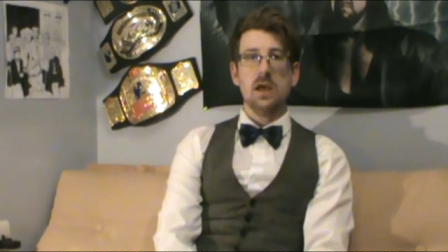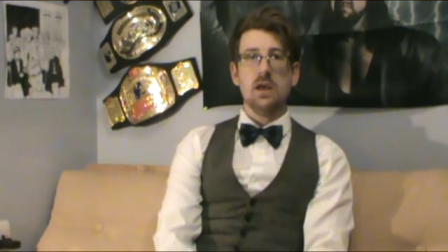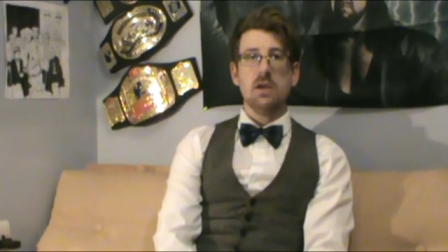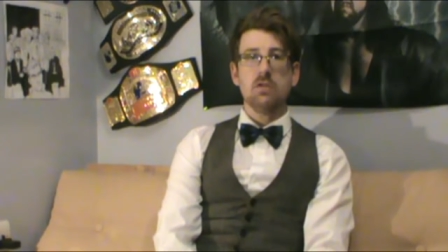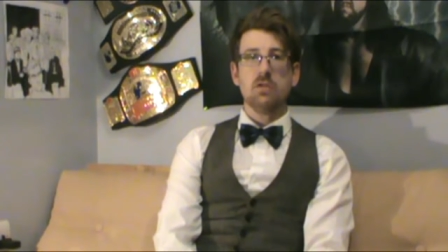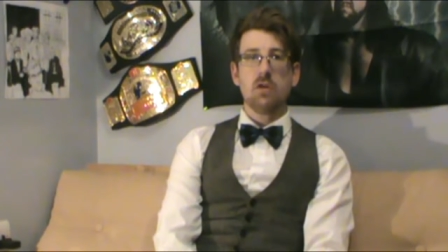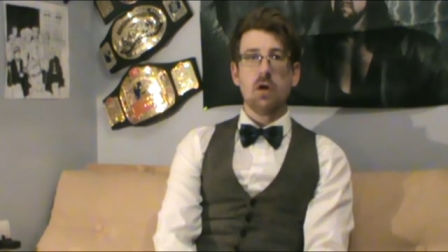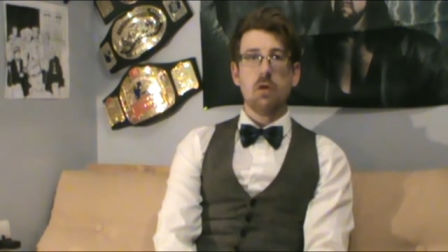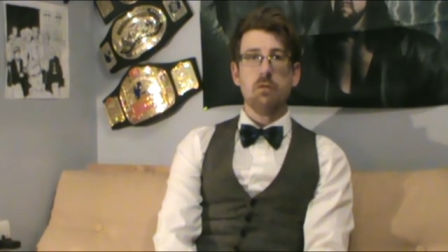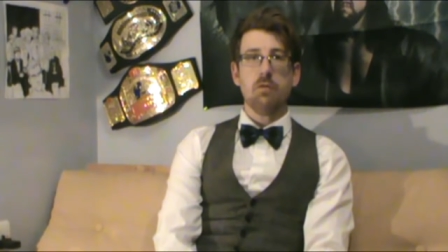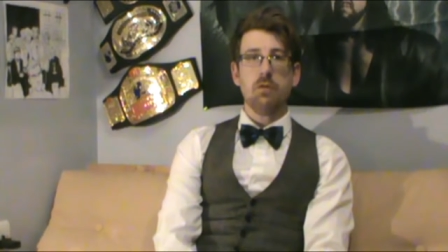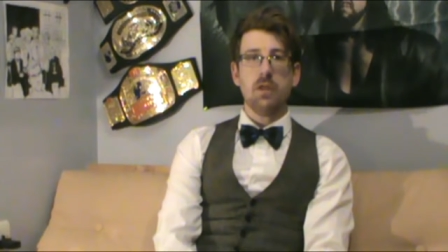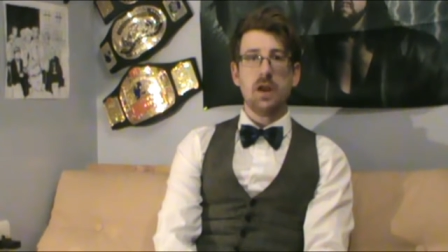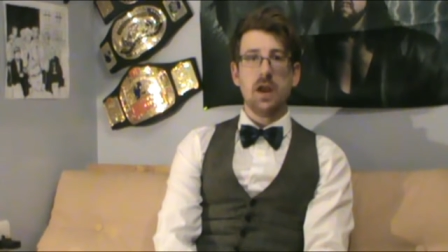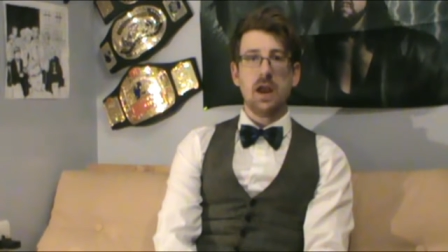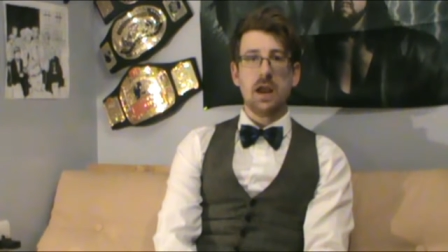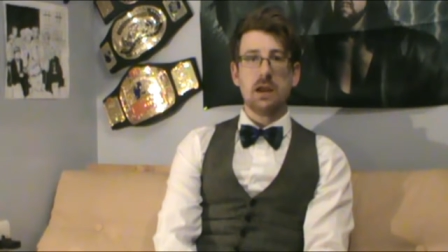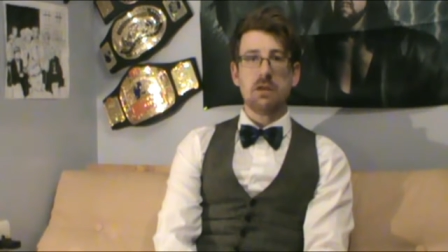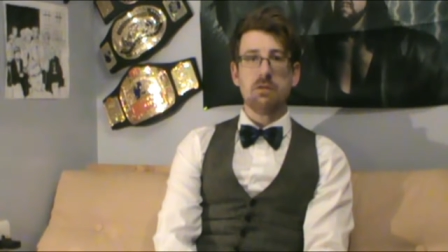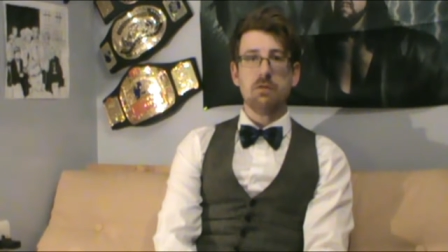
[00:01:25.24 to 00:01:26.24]
So for the
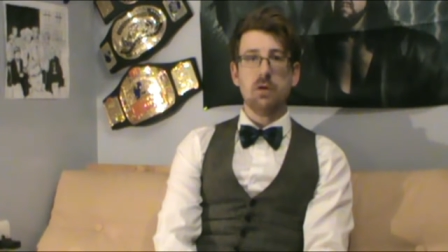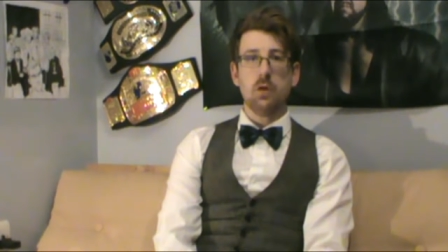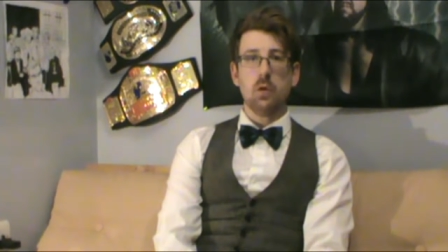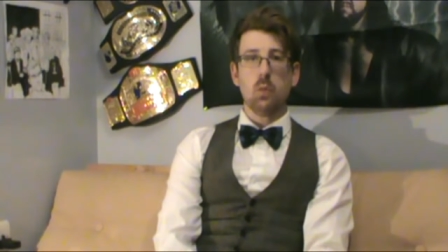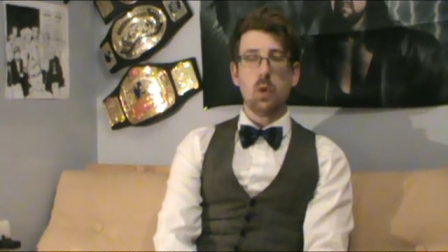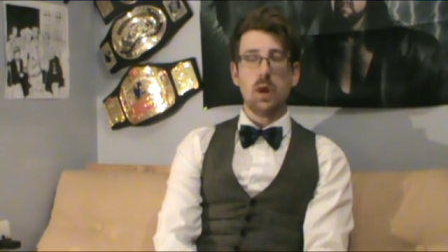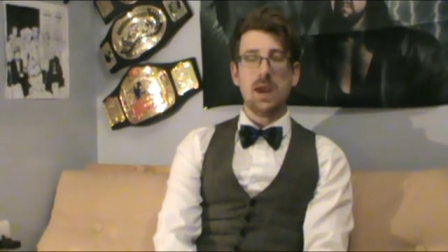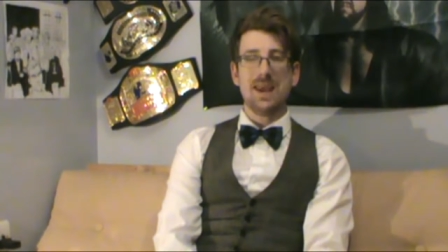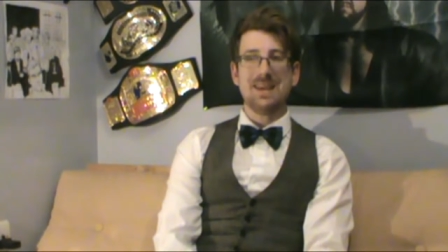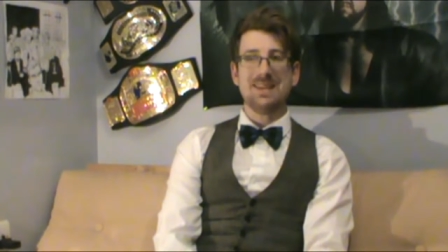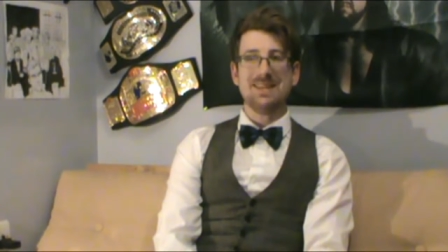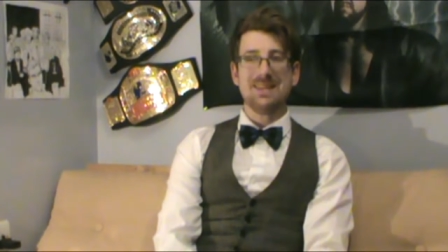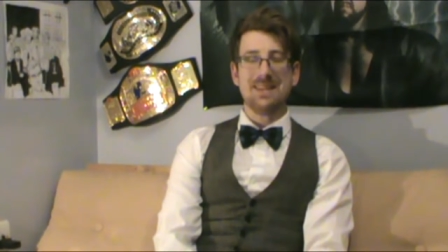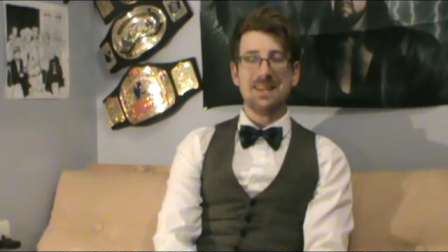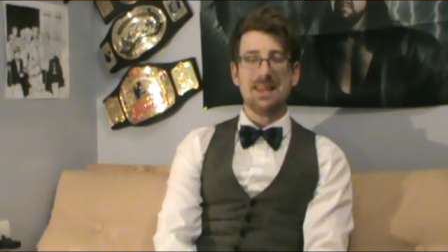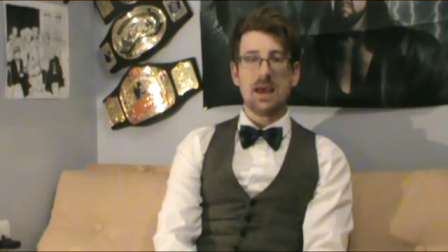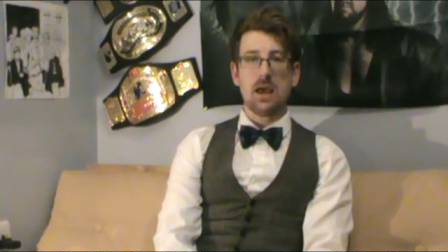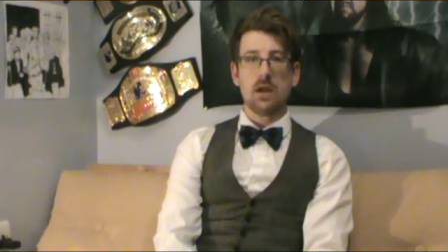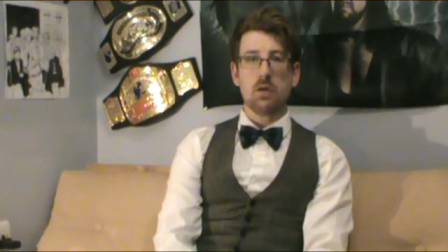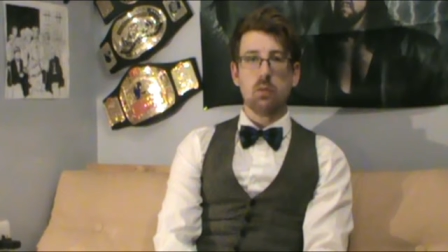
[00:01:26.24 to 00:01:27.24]
next few weeks
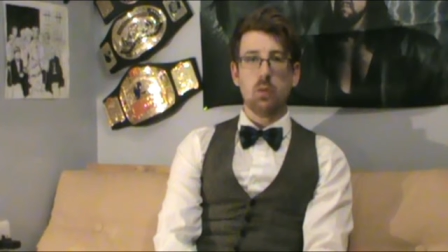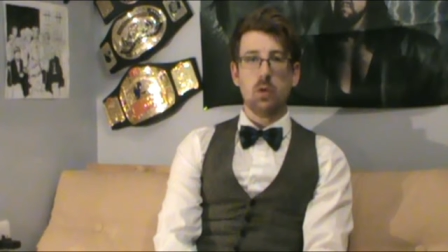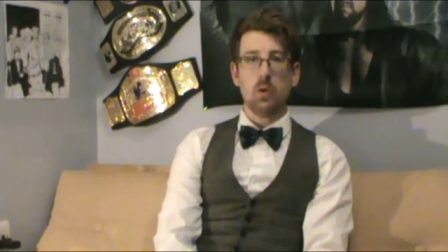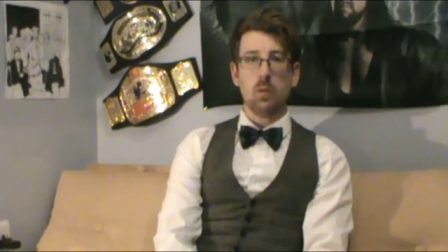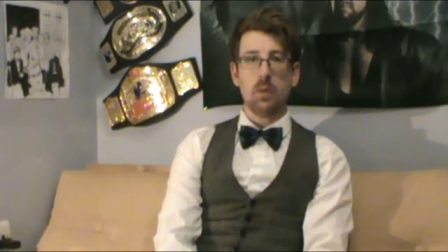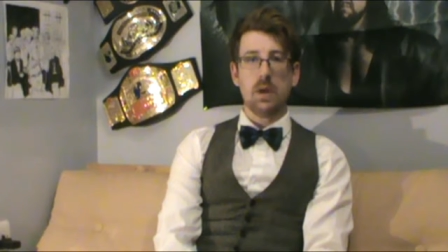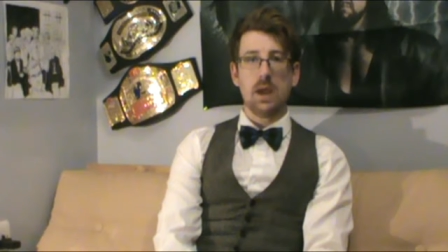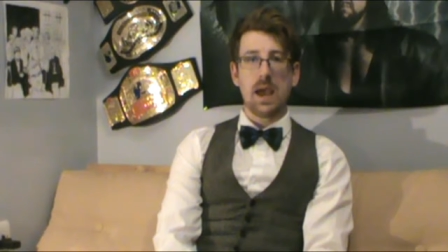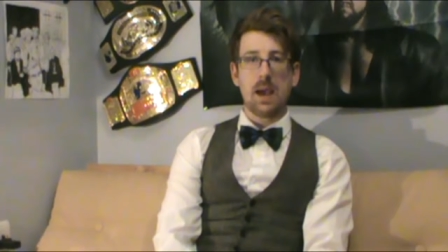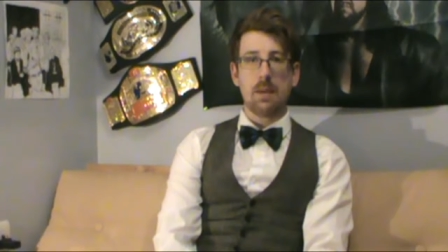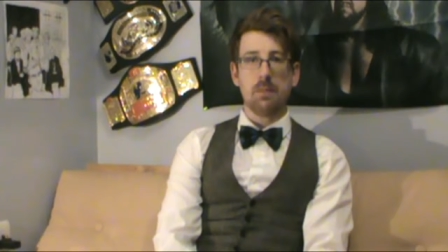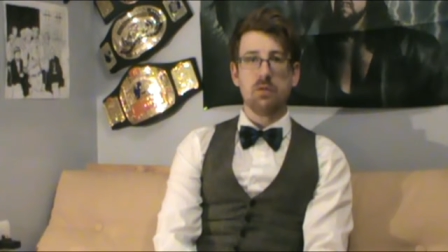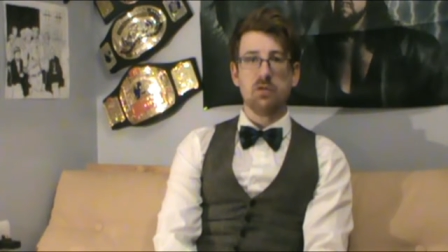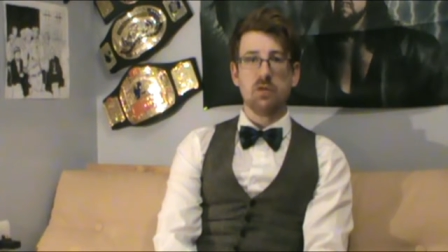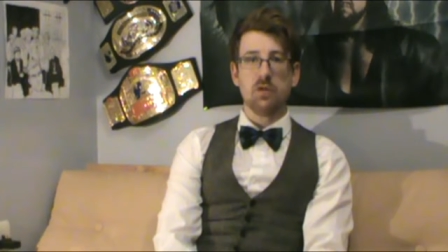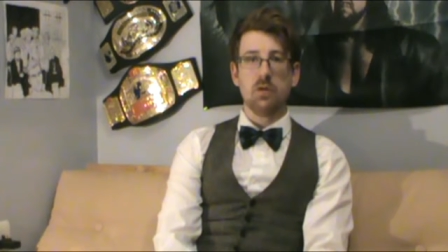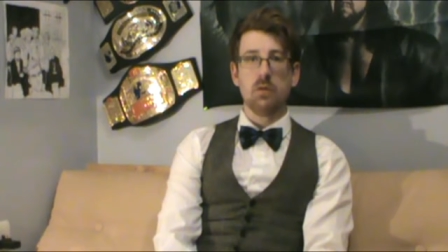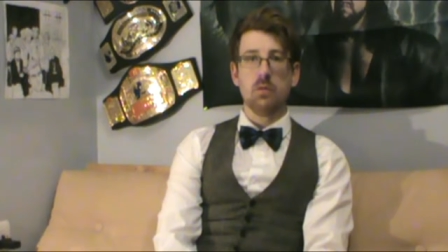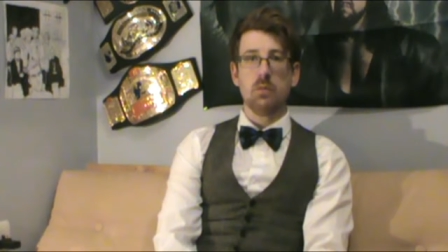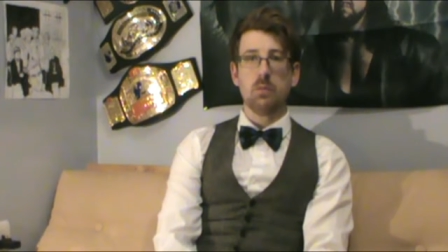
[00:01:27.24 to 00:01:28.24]
that will be
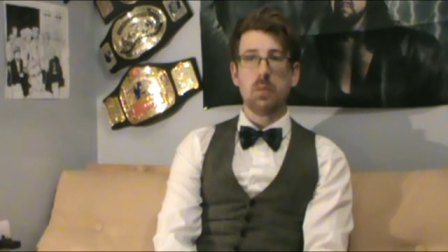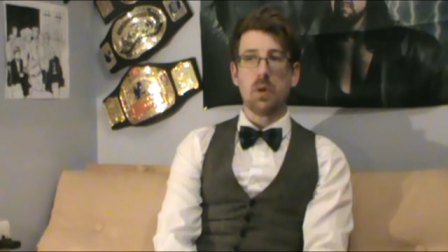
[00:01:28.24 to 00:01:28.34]
absent,